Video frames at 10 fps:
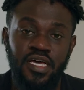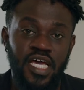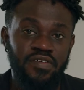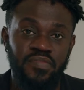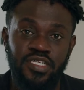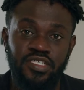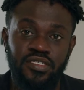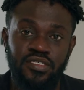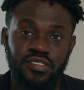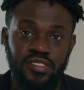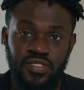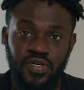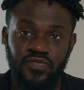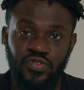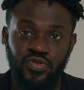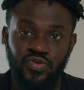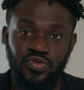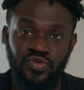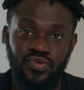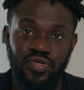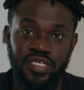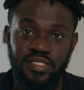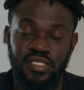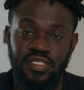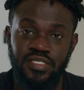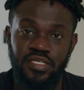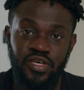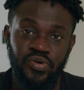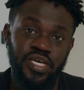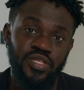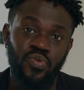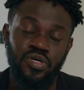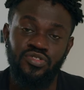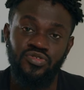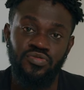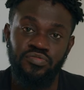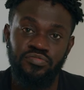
everybody deserves to exist the way they want to.